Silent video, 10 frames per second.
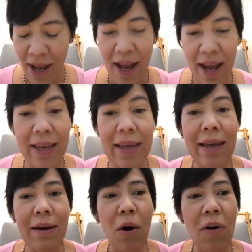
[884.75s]
Uh,
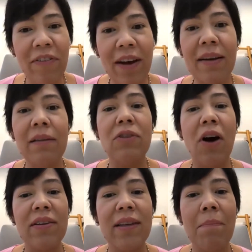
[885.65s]
he often
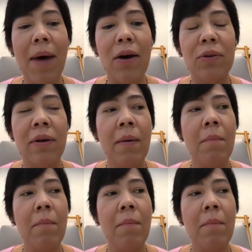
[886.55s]
talks about